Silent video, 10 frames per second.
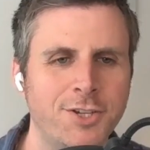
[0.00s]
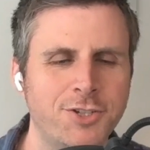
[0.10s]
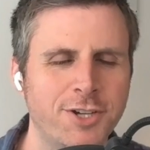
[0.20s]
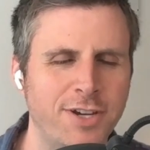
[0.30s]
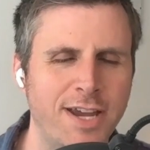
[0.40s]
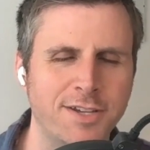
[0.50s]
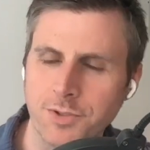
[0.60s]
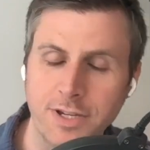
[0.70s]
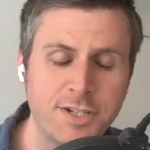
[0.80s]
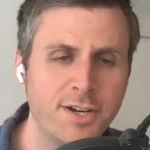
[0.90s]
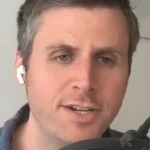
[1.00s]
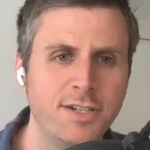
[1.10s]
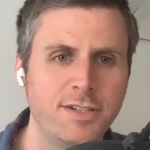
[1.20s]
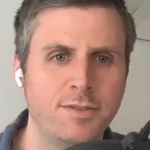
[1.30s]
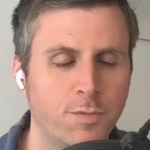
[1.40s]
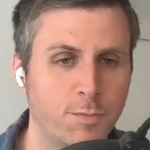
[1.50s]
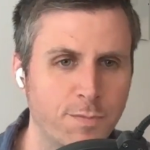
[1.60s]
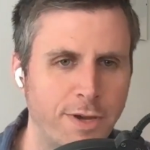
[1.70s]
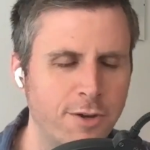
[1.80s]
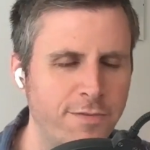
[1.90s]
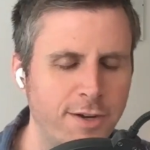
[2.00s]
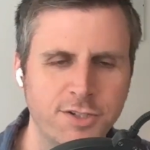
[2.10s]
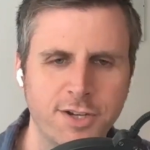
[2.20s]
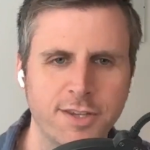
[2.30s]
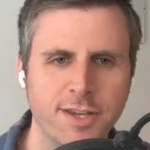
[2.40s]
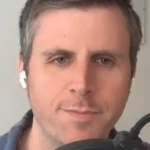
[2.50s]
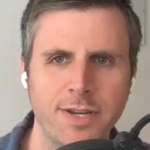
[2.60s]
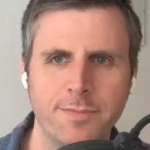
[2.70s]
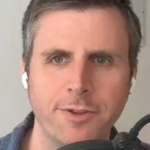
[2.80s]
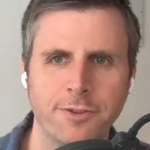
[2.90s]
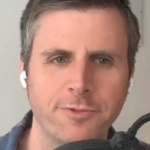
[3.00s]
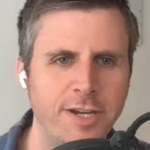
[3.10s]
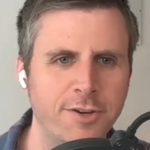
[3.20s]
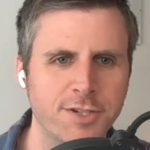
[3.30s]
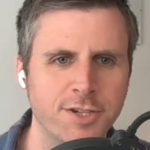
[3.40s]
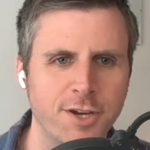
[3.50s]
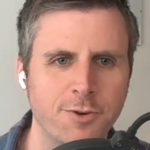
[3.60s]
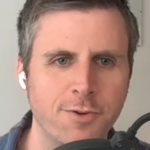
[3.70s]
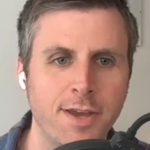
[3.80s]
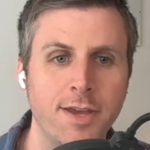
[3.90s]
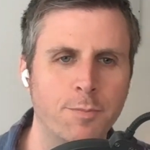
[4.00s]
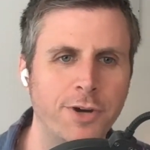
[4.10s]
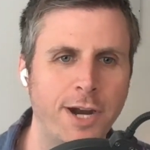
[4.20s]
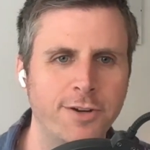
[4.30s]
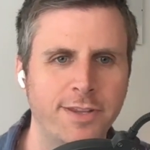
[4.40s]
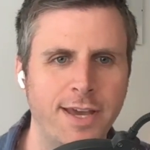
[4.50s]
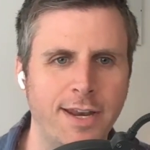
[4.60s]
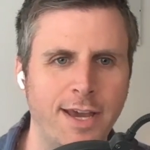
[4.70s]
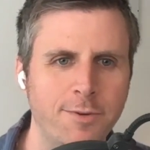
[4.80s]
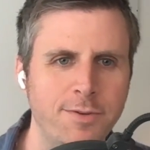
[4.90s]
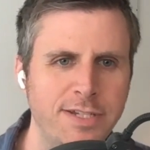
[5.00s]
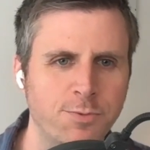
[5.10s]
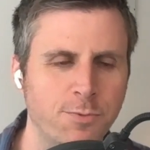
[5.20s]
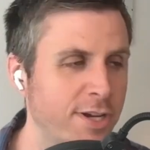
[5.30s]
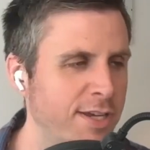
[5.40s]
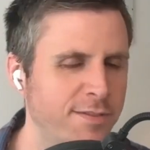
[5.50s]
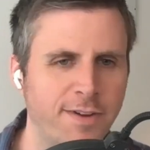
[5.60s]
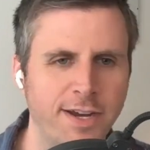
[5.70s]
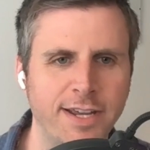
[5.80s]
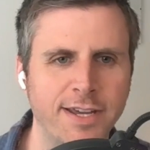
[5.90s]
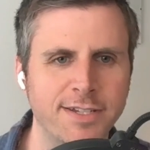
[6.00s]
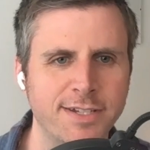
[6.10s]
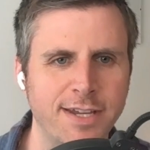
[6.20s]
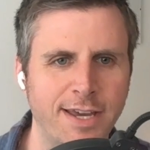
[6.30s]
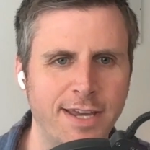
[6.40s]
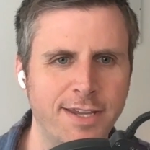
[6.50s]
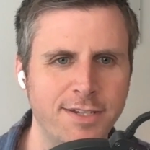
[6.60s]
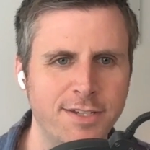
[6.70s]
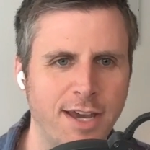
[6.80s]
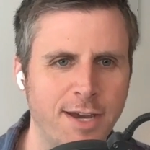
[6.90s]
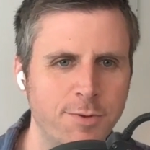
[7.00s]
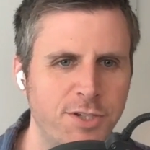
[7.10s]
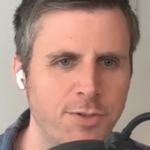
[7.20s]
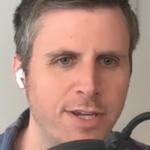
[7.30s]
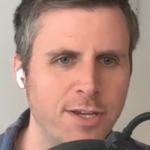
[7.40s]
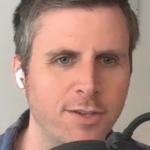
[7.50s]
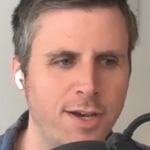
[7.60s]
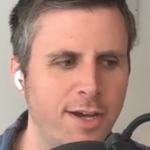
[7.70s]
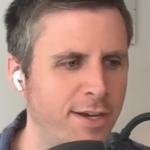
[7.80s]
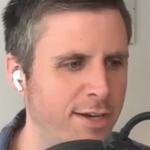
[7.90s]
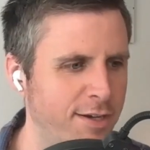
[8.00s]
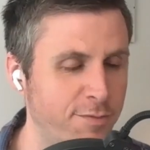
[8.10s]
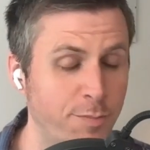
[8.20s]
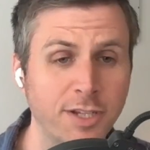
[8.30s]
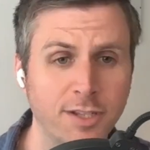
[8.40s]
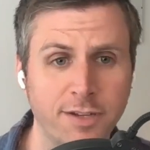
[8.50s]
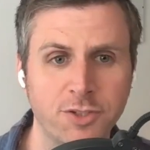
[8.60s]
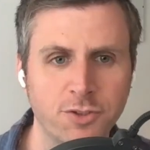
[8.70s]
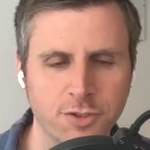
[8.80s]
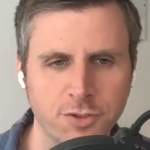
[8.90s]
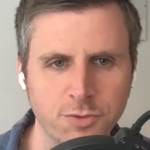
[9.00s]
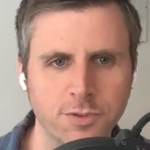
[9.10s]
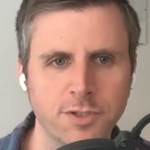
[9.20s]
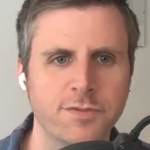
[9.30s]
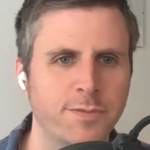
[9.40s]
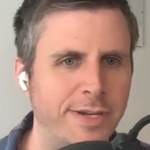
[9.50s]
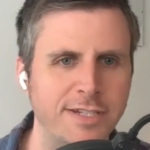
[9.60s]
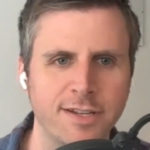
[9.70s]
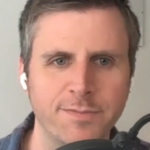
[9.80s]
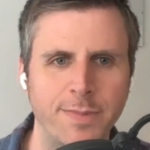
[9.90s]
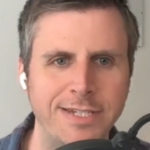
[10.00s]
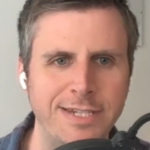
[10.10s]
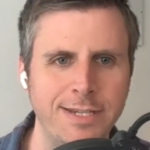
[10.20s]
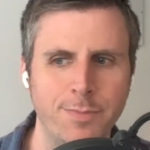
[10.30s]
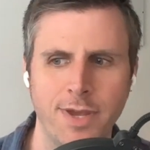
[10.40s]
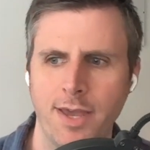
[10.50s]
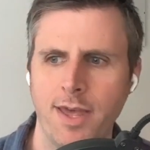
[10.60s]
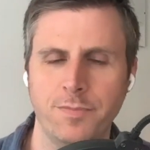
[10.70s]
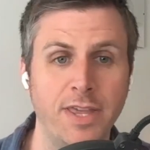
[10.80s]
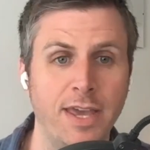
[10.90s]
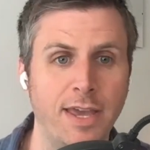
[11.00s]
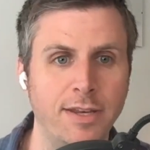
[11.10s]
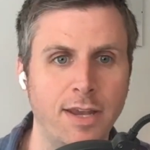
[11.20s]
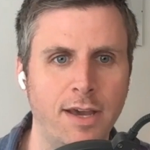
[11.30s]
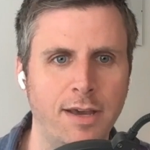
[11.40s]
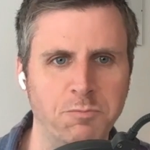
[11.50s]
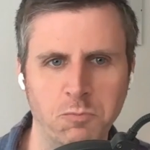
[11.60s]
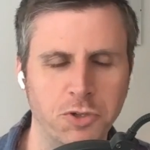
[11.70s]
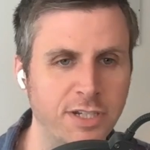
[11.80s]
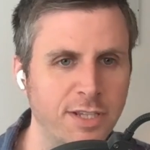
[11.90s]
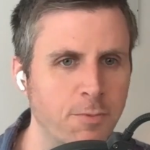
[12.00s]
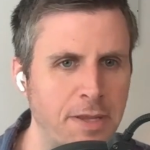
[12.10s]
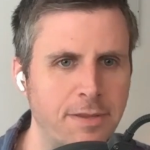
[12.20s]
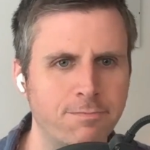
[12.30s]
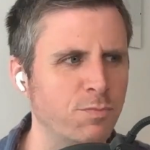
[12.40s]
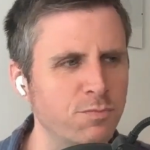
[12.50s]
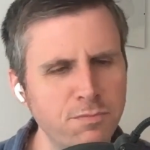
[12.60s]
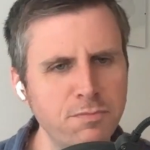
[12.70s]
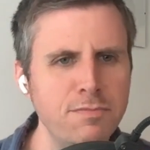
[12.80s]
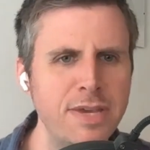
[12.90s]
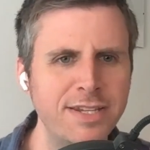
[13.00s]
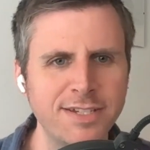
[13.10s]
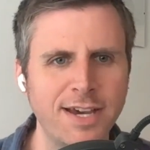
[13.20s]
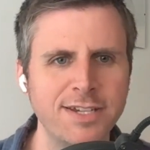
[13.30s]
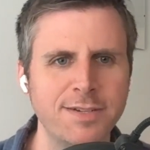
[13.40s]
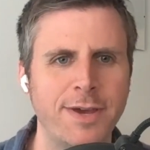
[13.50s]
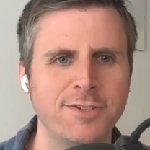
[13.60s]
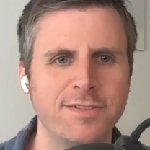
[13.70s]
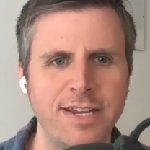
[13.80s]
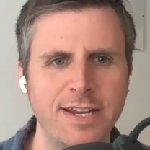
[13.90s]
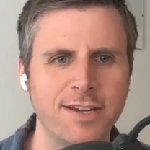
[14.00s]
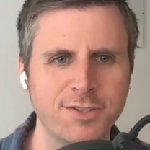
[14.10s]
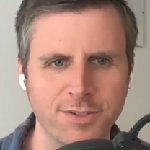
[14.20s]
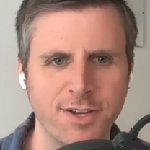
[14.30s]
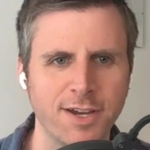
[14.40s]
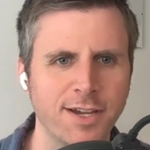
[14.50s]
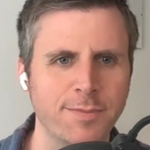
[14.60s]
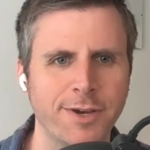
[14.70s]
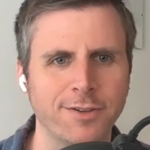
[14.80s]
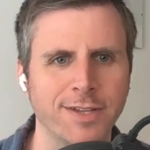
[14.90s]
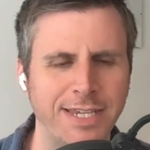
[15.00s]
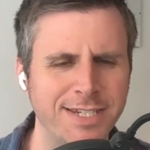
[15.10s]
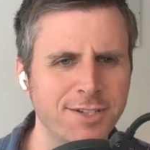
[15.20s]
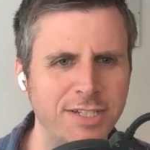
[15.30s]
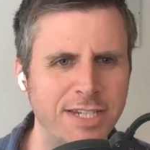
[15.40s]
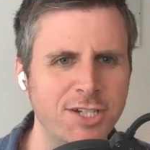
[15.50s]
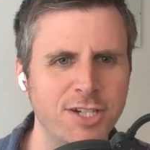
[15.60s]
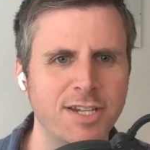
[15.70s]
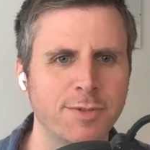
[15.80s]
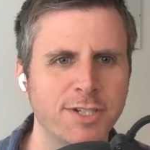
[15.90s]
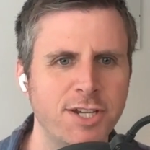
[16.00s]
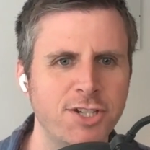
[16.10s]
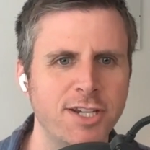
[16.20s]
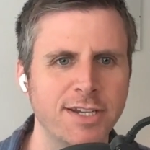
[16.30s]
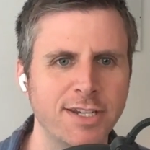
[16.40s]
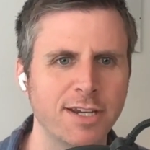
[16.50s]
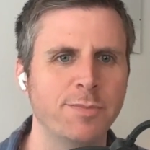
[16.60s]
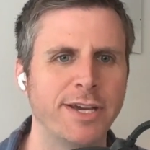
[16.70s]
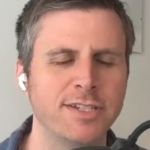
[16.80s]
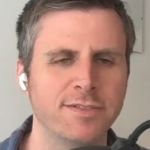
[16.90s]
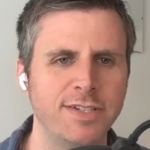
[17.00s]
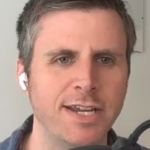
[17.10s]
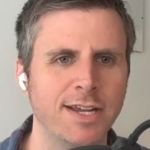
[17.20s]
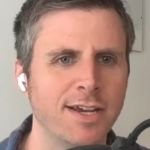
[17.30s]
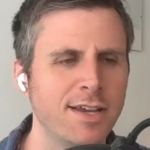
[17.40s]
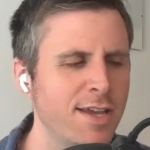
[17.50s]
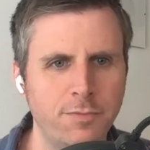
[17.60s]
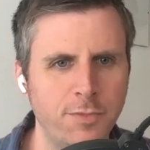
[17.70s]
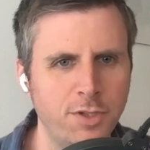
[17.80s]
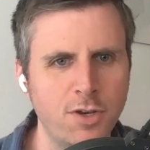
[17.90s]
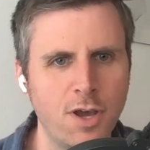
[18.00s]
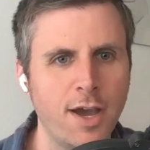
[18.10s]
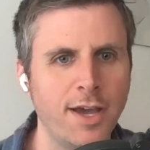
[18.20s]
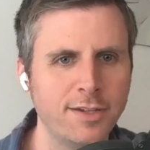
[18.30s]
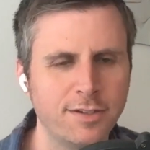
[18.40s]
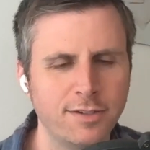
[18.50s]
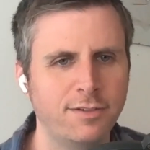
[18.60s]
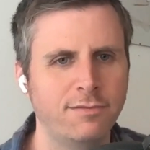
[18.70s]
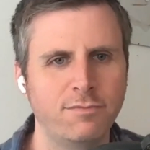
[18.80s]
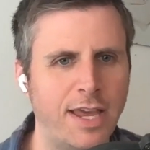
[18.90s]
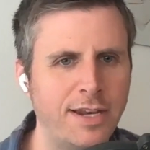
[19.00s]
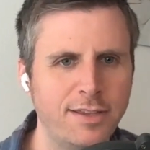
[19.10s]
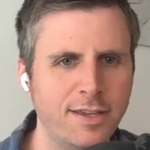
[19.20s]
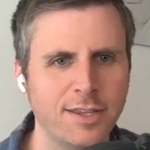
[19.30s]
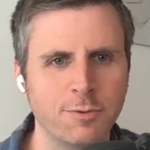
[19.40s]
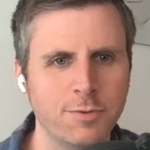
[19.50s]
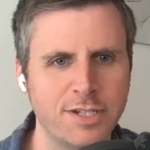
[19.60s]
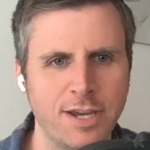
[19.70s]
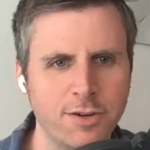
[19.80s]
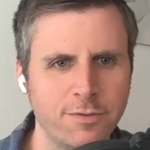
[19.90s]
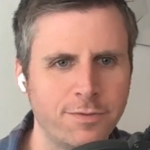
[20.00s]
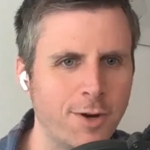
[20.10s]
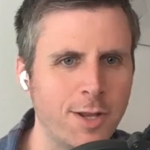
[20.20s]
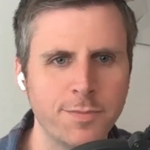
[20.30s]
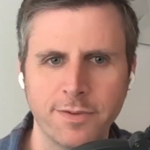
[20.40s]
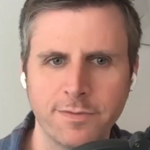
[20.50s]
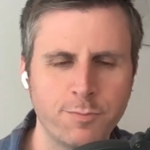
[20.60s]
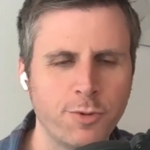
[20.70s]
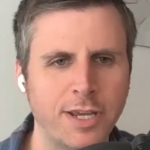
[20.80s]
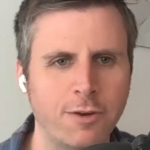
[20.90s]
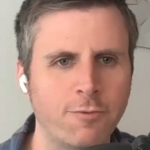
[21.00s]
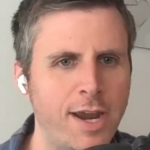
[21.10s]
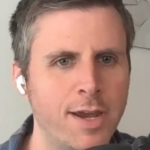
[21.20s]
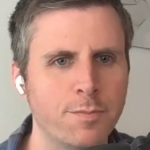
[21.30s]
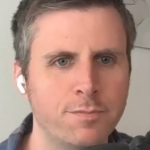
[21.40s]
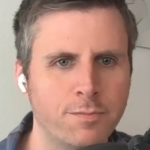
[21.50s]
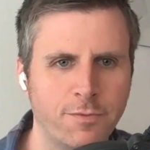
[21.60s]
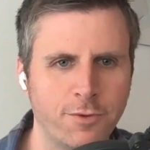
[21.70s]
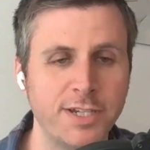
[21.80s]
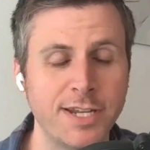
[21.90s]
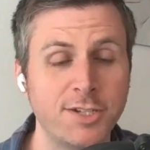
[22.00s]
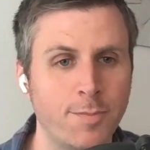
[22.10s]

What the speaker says: Sure. Yeah. So I started with my co-founder, started the company about 3 years ago. Prior to that, I was working in finance and I was doing building a lot of internal tools for myself, my team that were dealing with mid-size amounts of data. So I'm talking about like single digit, double digit gigabytes of data, not anything that was out of realm of putting in RAM for a desktop